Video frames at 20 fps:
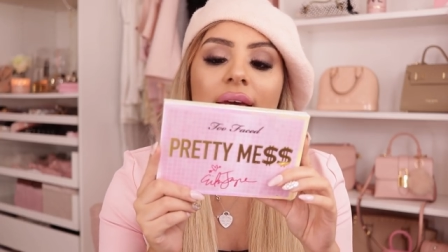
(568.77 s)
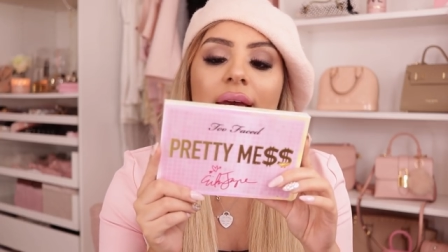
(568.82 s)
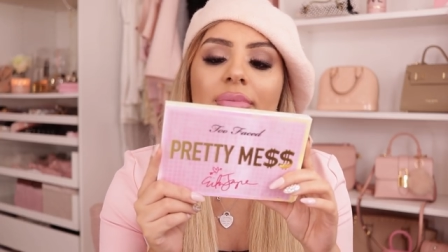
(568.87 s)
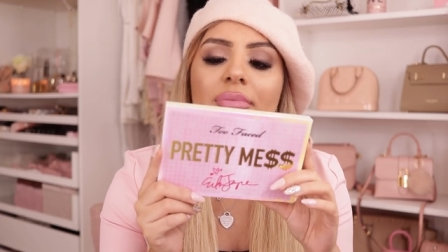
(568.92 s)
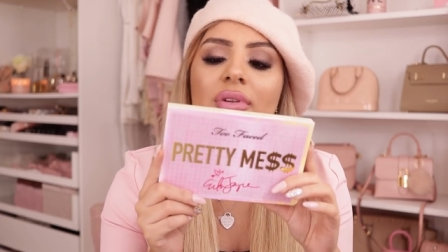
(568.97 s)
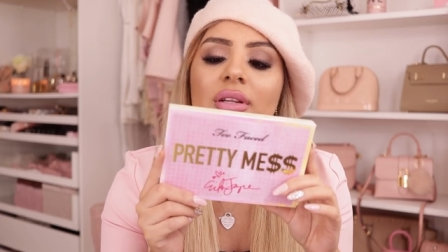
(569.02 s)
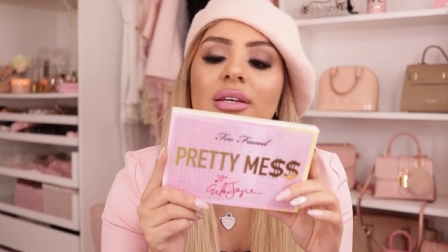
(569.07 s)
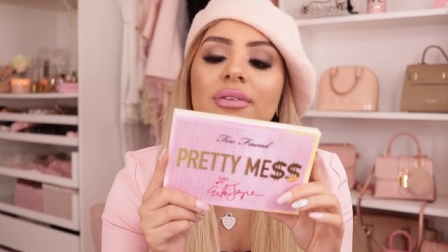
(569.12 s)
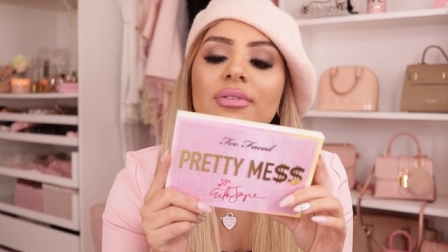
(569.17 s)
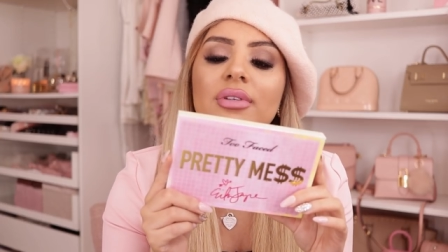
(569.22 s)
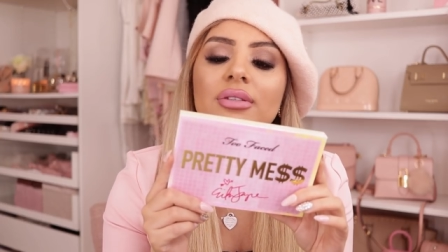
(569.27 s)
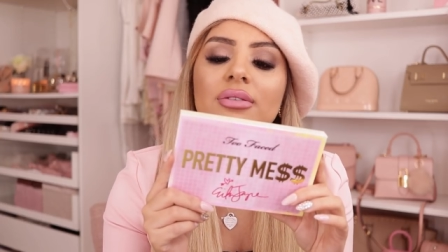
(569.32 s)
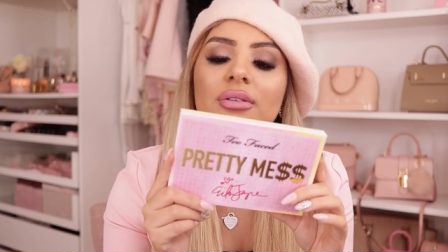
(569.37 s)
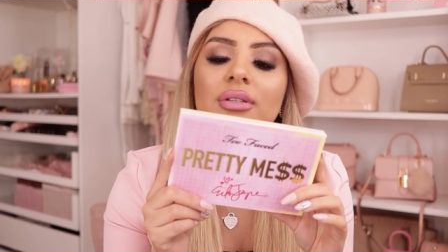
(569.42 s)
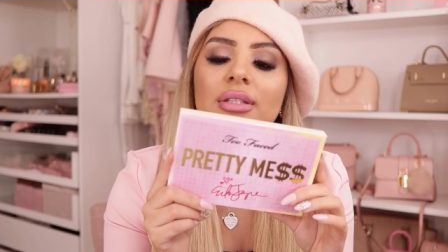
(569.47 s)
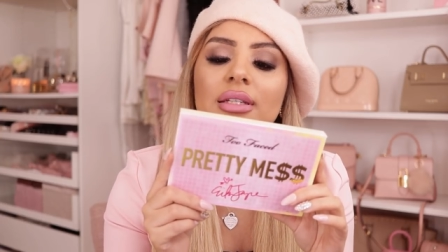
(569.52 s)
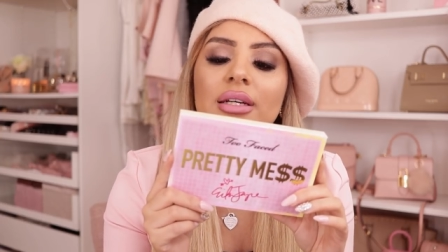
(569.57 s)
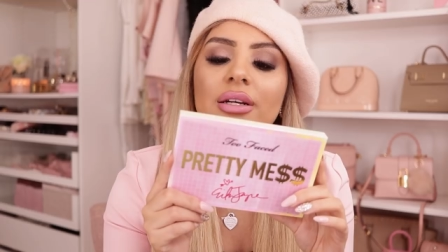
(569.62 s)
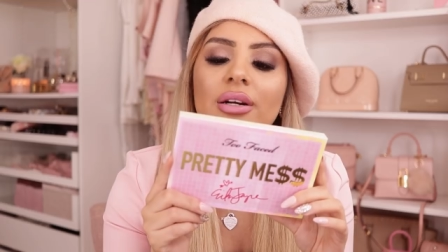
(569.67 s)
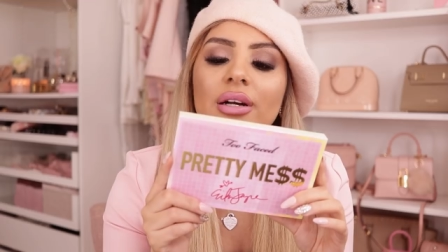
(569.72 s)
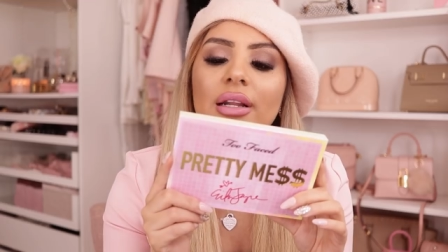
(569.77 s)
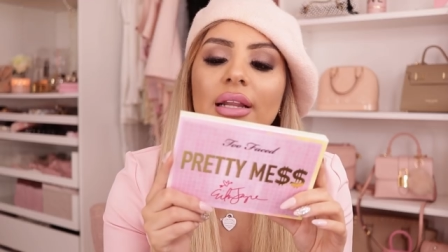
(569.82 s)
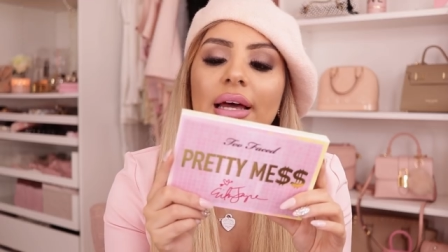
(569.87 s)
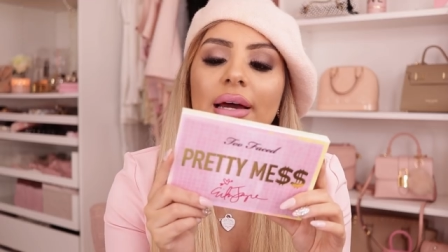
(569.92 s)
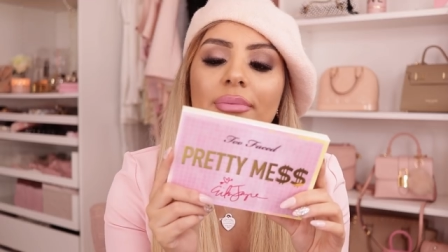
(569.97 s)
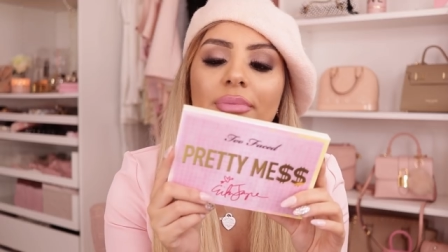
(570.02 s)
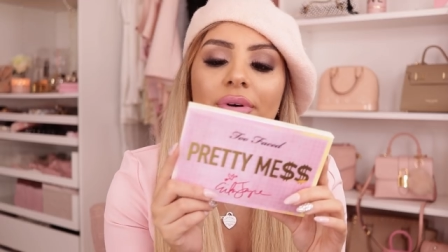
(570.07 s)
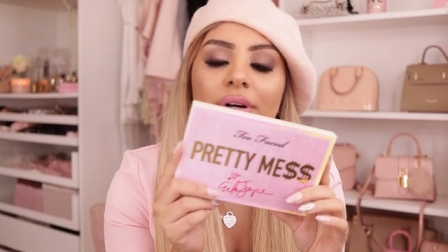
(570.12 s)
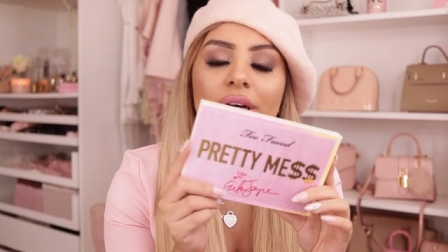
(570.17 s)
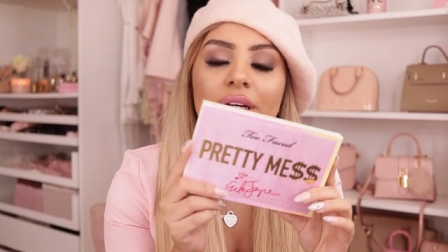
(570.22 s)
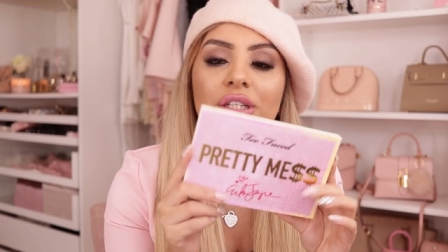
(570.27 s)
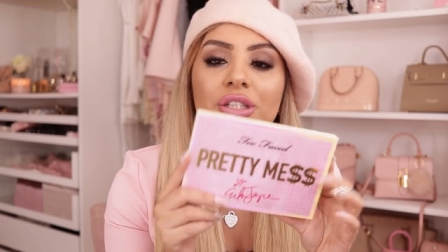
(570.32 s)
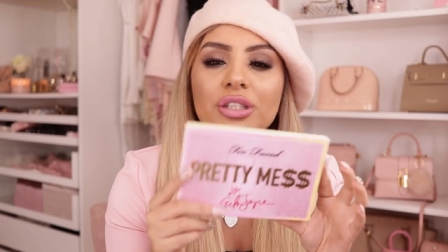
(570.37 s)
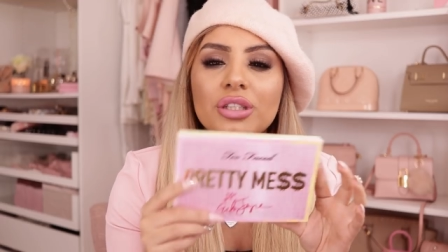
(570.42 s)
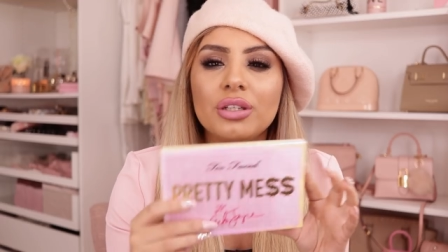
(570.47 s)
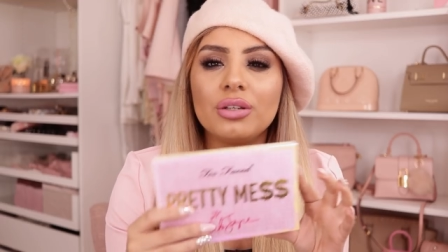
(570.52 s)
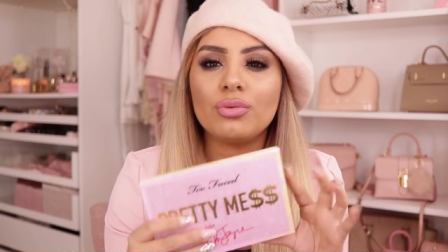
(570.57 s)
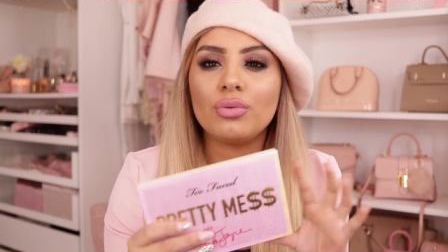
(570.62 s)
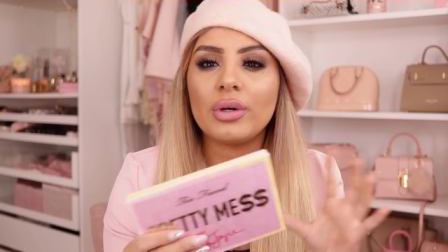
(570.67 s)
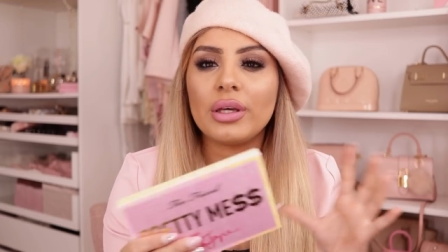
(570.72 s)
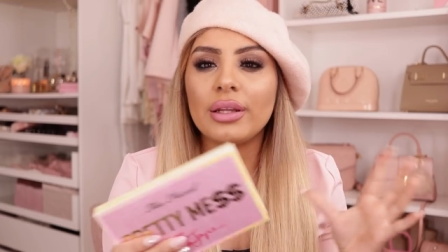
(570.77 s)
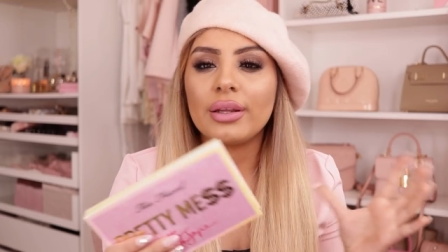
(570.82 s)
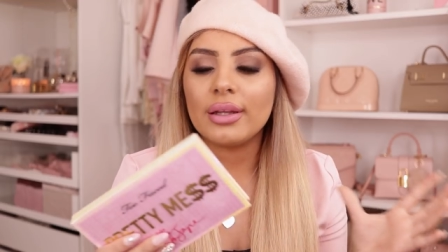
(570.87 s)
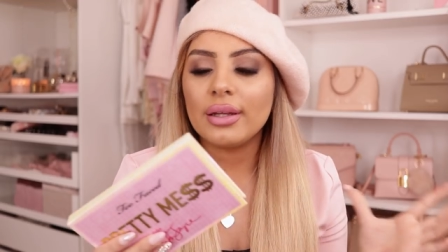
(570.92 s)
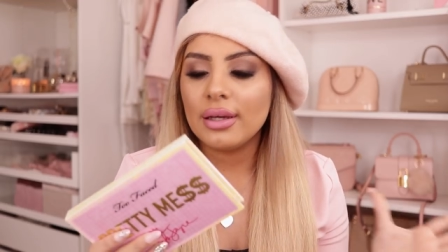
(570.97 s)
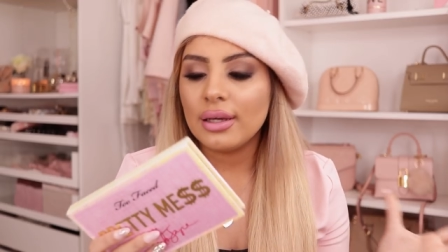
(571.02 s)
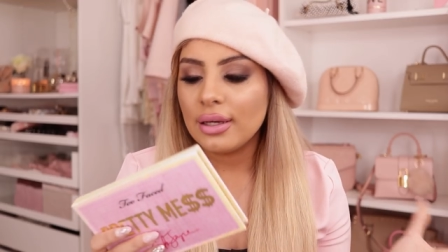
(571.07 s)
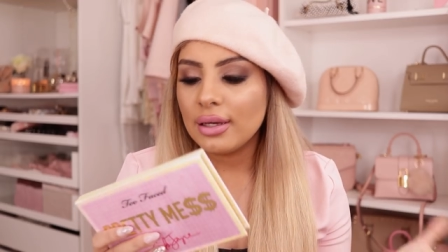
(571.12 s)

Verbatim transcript: I believe this was a collaboration with